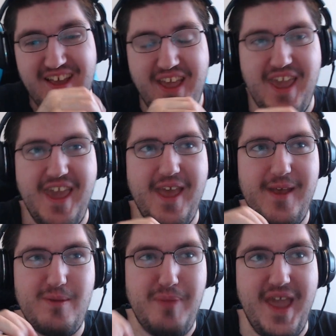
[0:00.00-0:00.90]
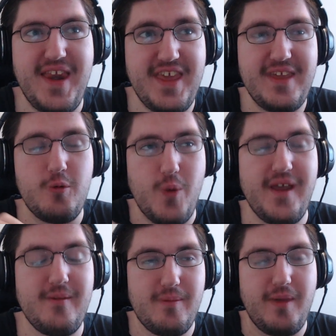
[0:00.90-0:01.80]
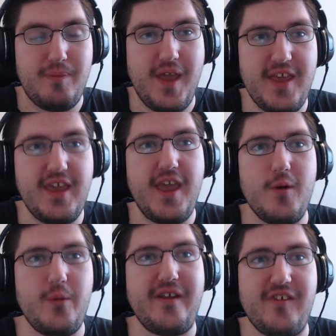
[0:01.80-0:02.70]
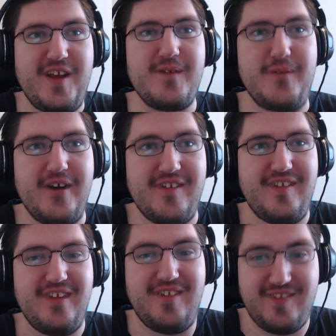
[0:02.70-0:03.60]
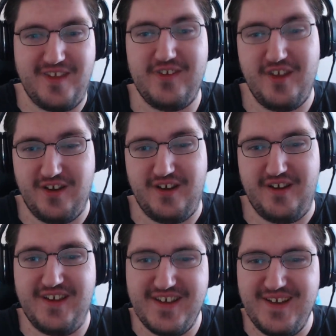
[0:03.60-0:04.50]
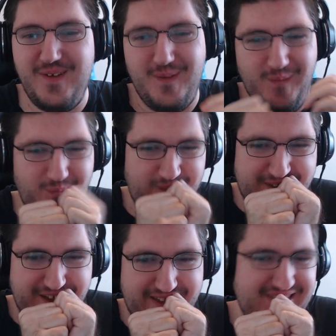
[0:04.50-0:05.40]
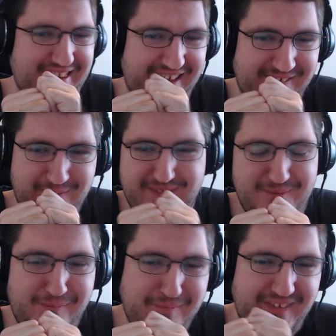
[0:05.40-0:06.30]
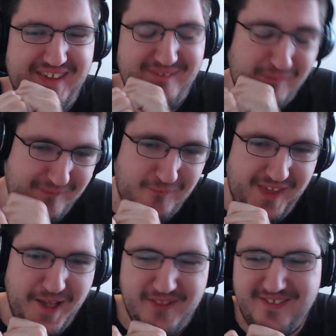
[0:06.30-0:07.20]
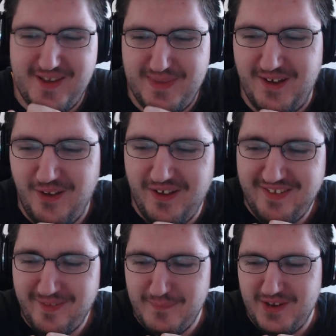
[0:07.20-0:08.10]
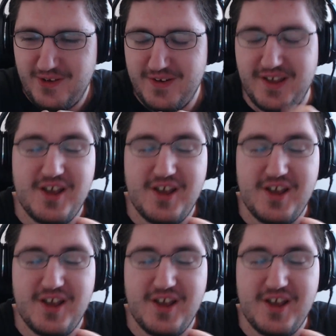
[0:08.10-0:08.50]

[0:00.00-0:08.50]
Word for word: and Penny went. Penny in Winter versus Cinder. Oh god, next the, the finale is gonna be awesome, dude.